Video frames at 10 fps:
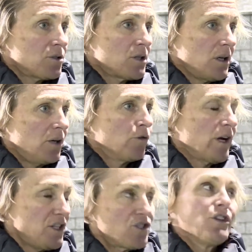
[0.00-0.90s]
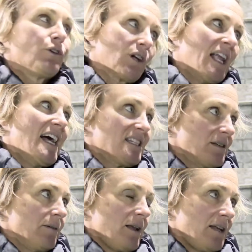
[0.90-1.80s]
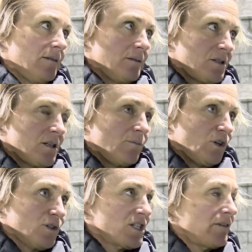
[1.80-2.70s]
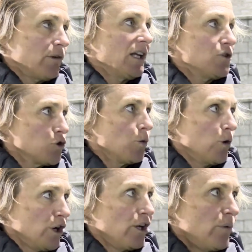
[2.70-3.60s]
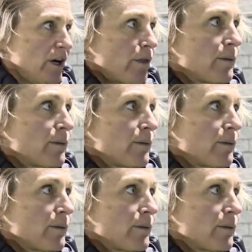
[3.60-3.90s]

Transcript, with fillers: just a, a, great senior class, and, and some girls that I've really enjoyed working with.